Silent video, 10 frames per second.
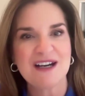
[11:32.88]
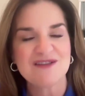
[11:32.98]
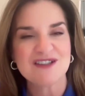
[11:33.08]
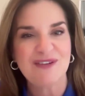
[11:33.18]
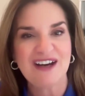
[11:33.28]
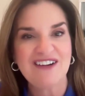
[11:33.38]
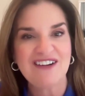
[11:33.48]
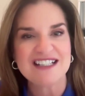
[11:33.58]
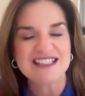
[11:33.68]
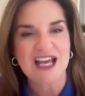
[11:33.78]
coming up to
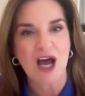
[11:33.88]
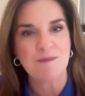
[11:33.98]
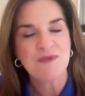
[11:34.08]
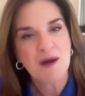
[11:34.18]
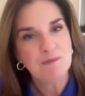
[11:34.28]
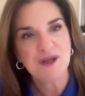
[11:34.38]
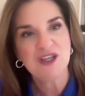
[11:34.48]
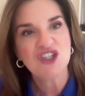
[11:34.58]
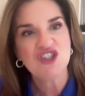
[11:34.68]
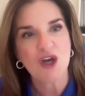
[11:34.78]
period time, but
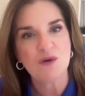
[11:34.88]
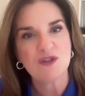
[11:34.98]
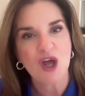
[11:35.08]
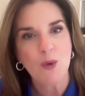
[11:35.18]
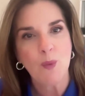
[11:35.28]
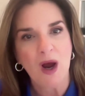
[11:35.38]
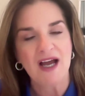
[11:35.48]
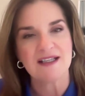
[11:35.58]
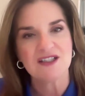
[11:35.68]
you don't know why.